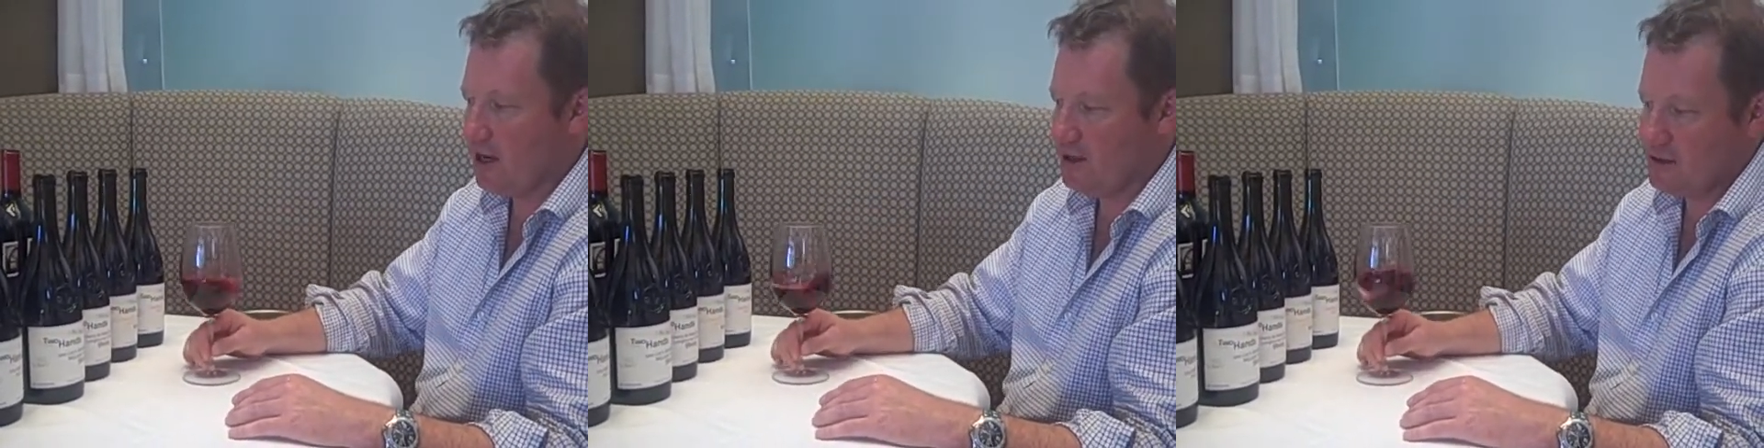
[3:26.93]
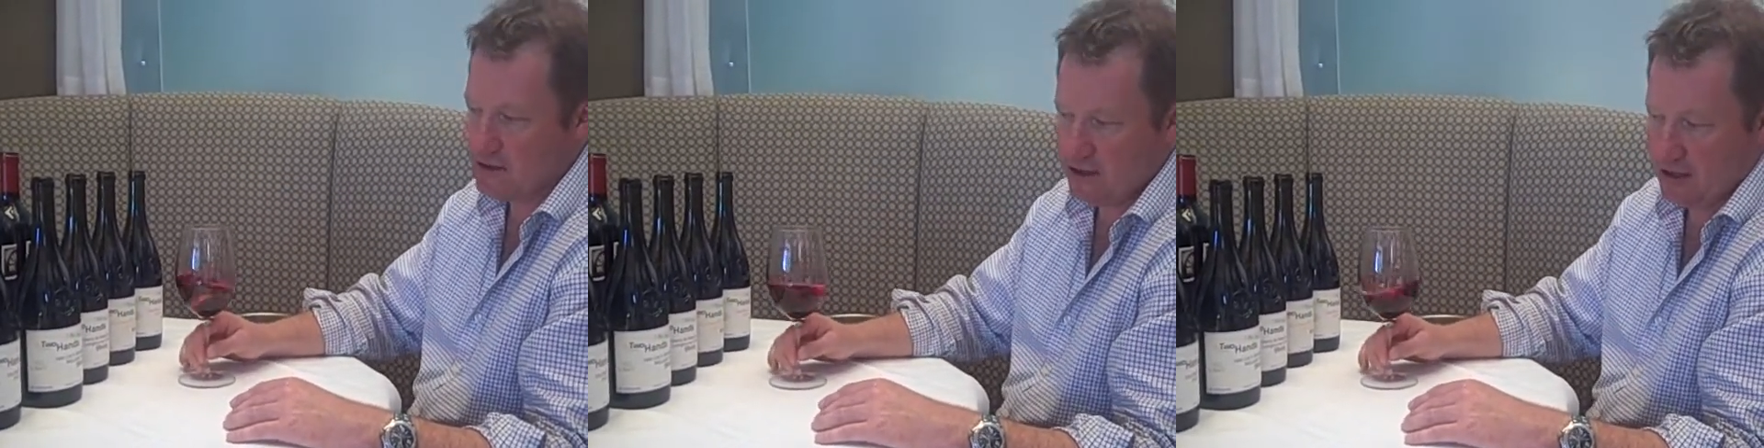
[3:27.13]

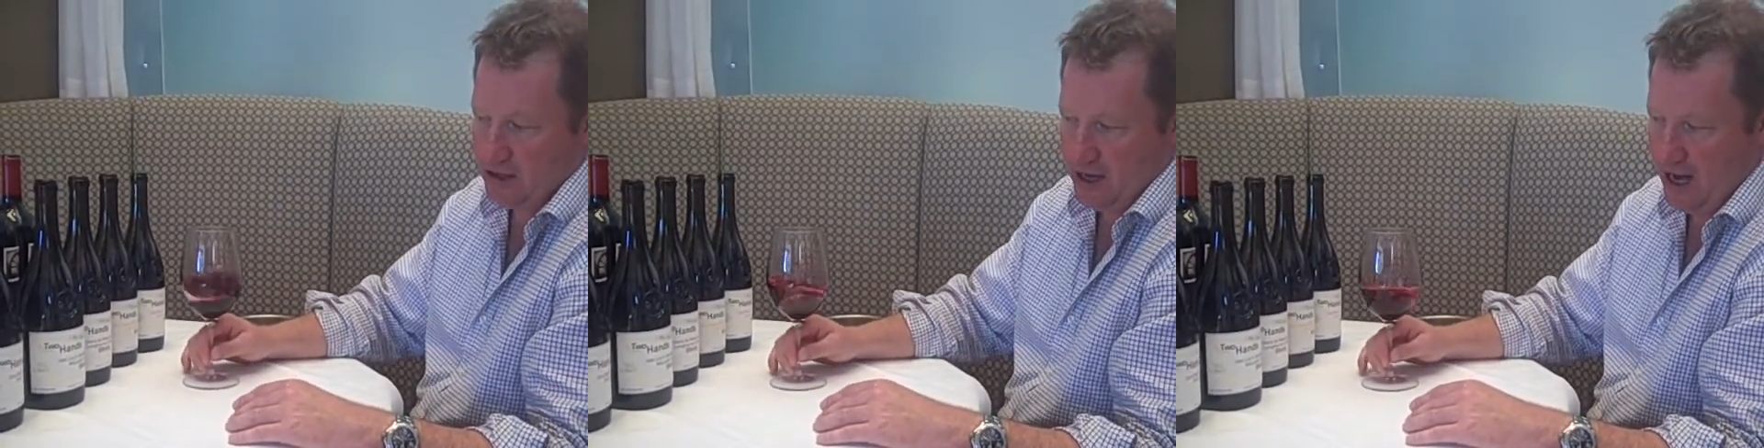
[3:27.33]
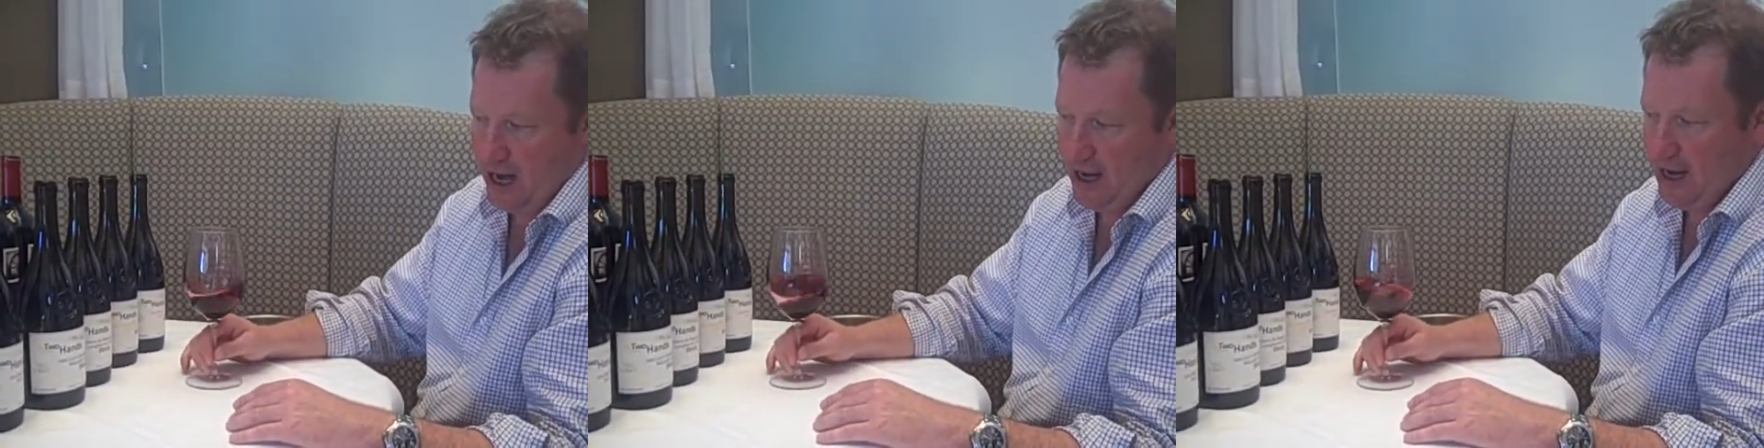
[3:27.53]
It's not
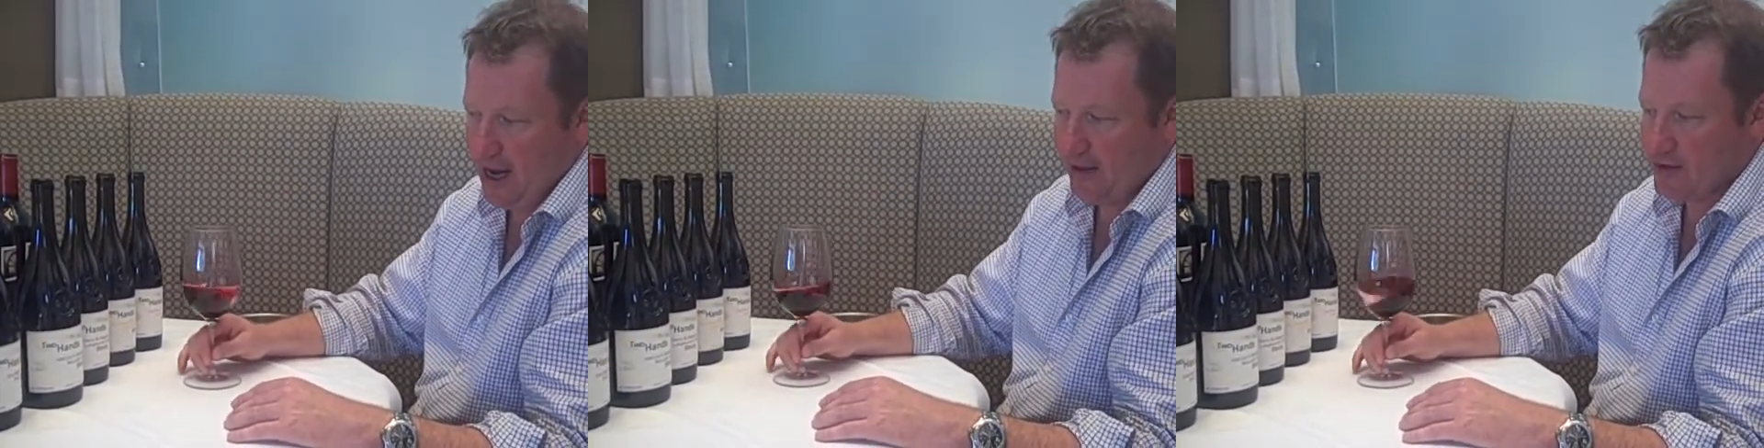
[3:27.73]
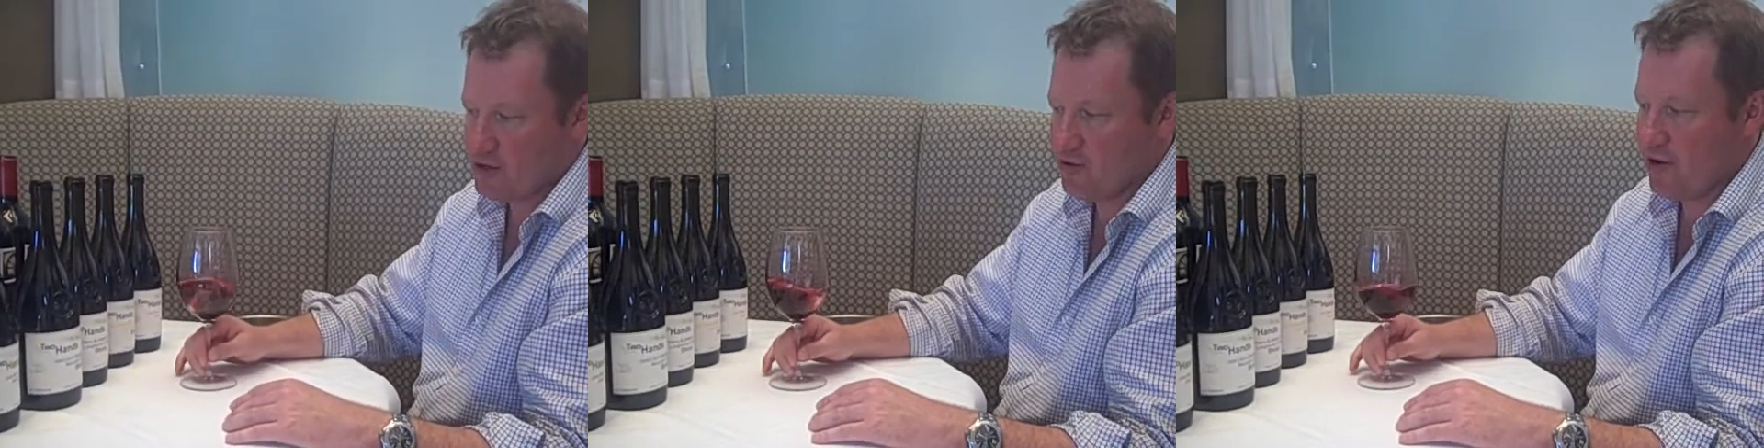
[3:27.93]
like any
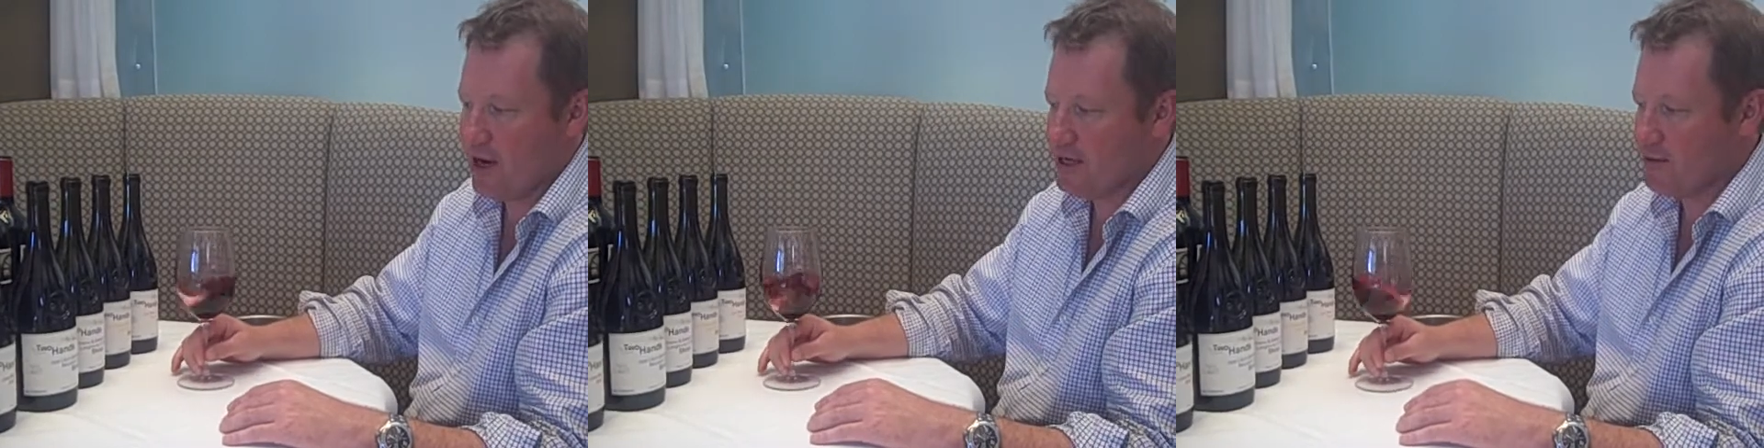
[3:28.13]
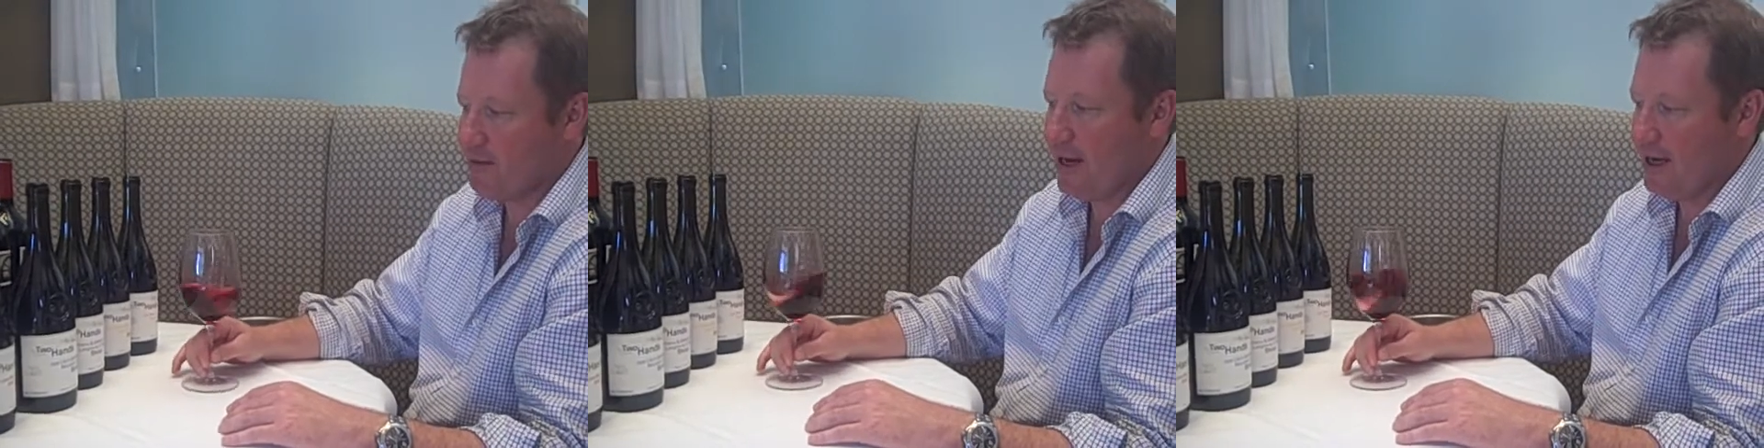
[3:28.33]
other
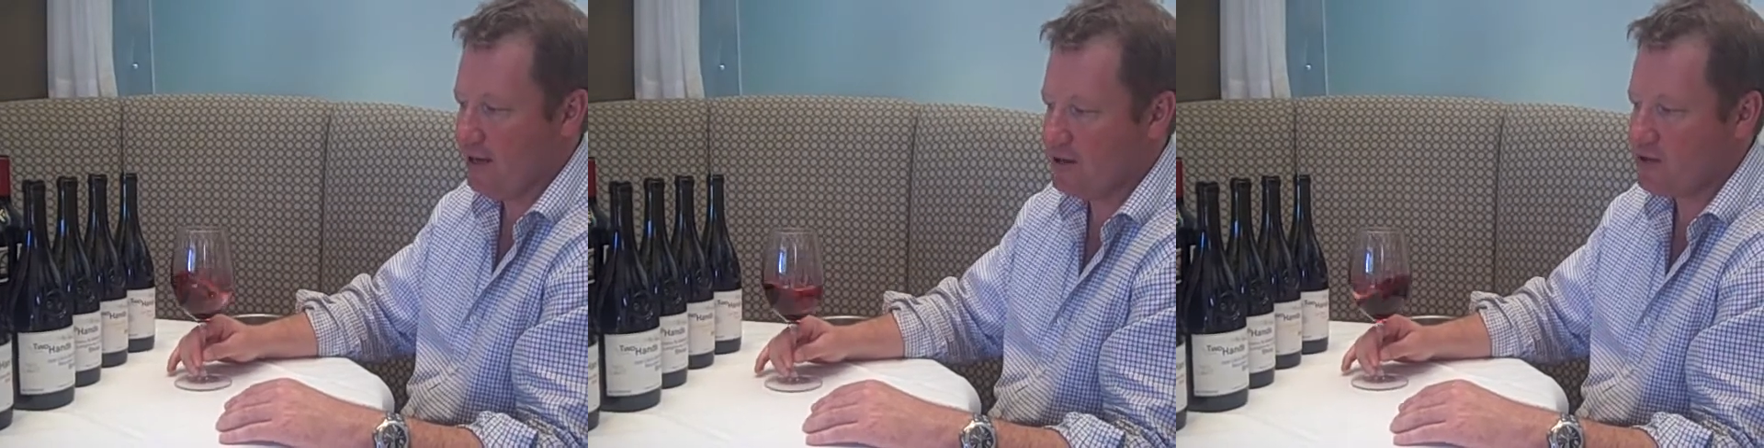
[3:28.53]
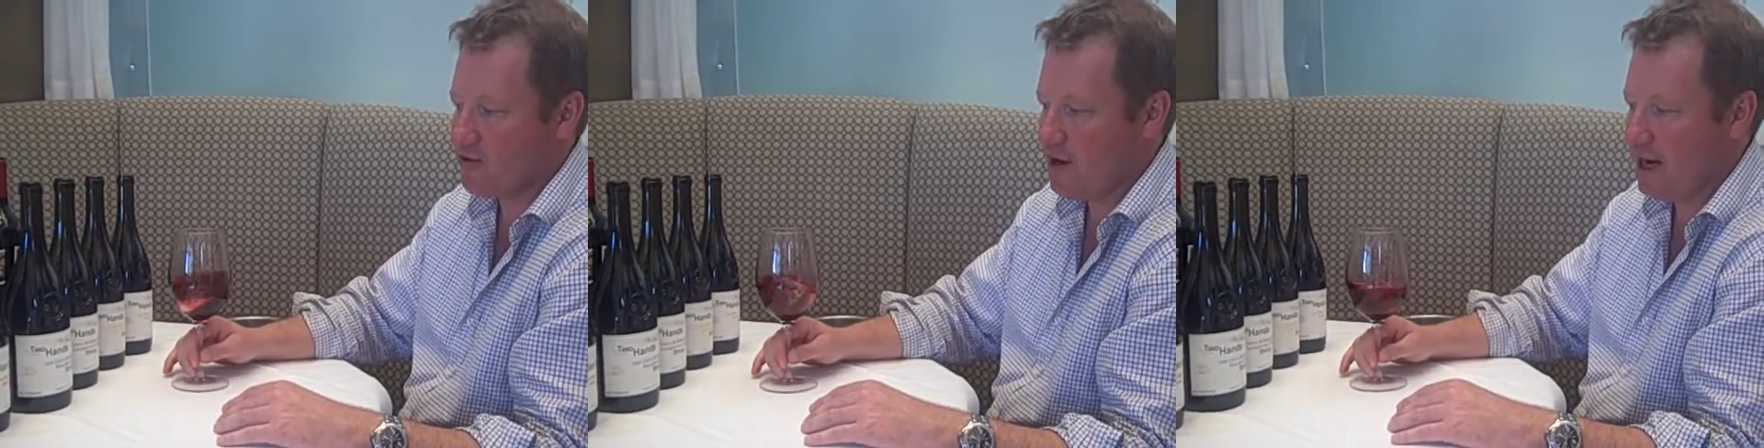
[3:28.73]
Shiraz made in
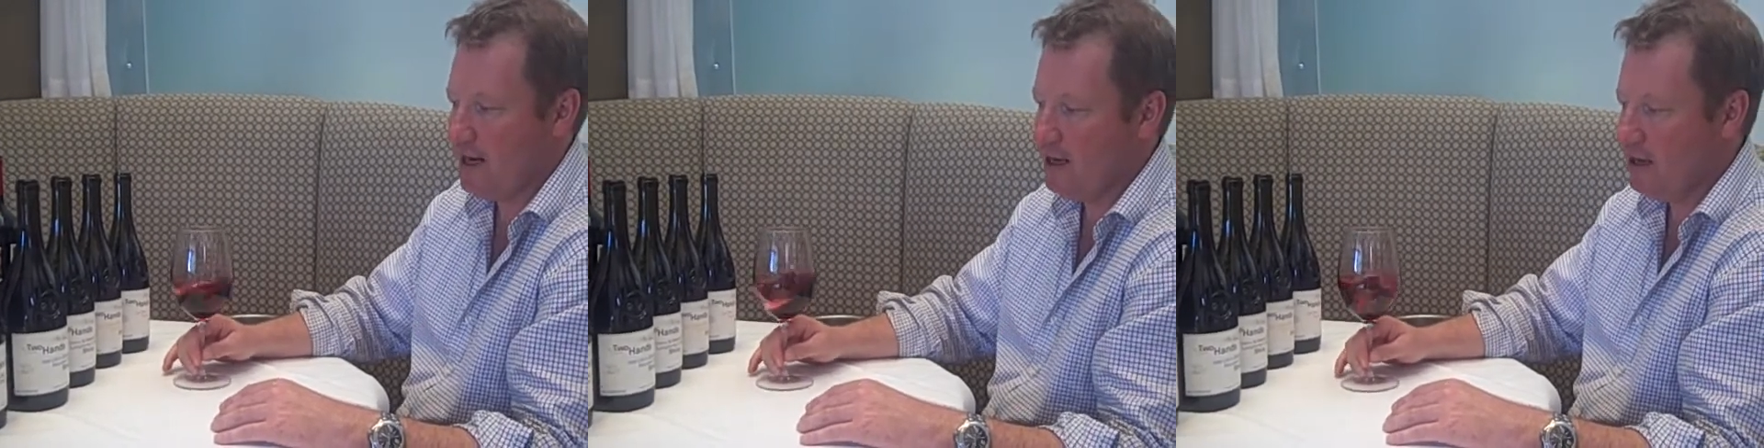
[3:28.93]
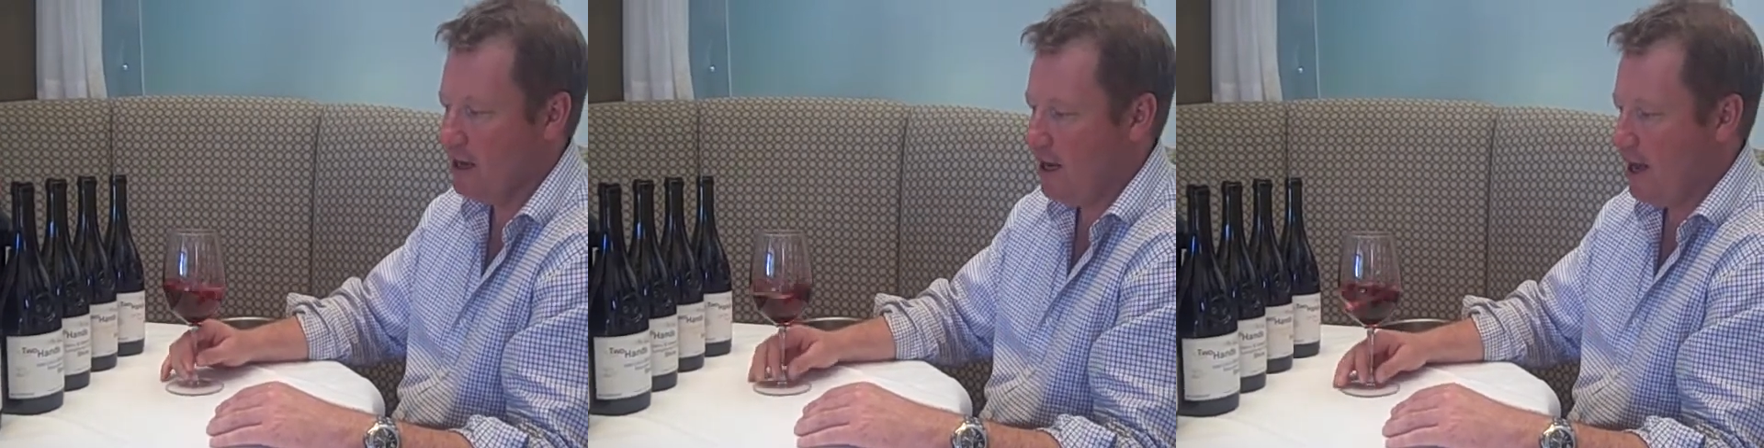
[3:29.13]
Australia.